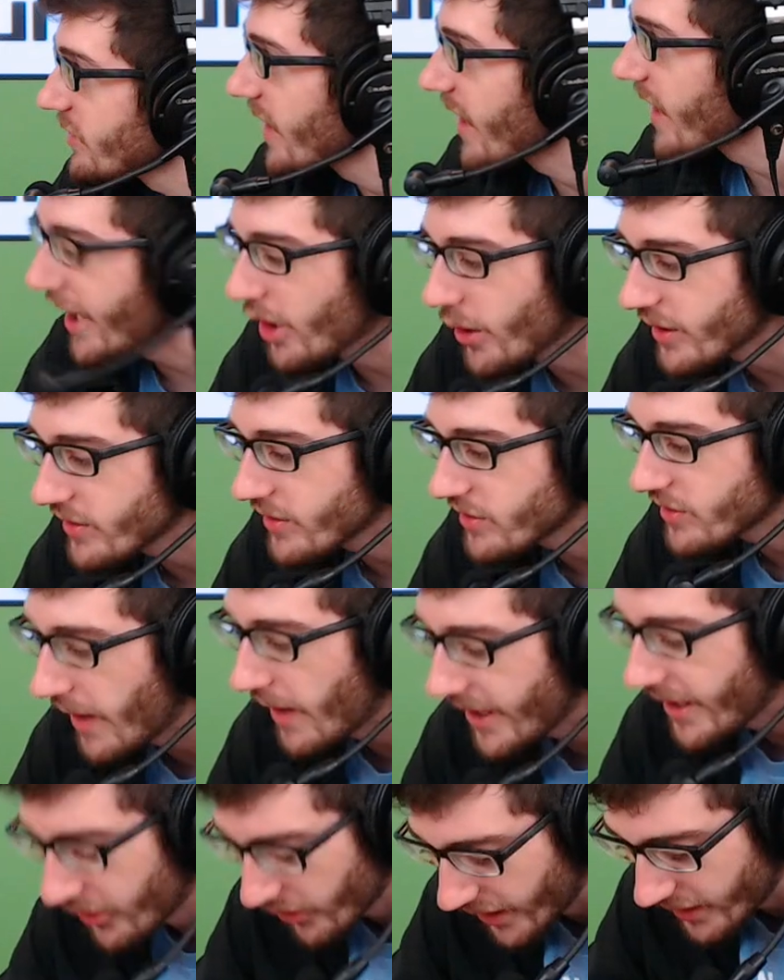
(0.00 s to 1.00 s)
I notice is
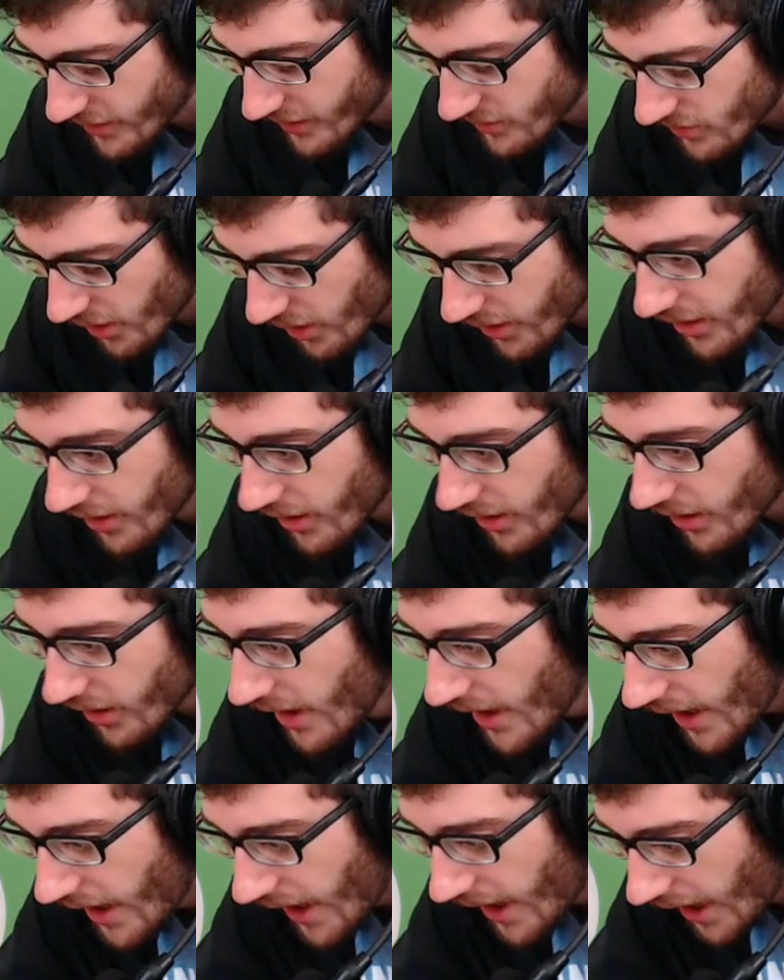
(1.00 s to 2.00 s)
my green is darker,
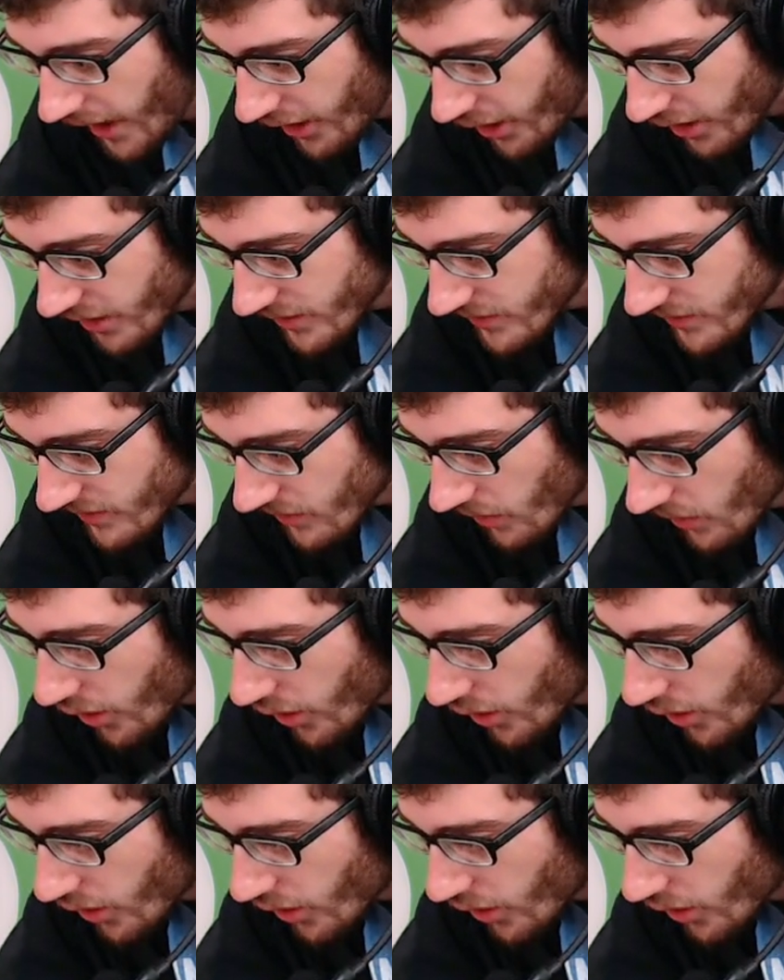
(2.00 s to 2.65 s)
and yours is a little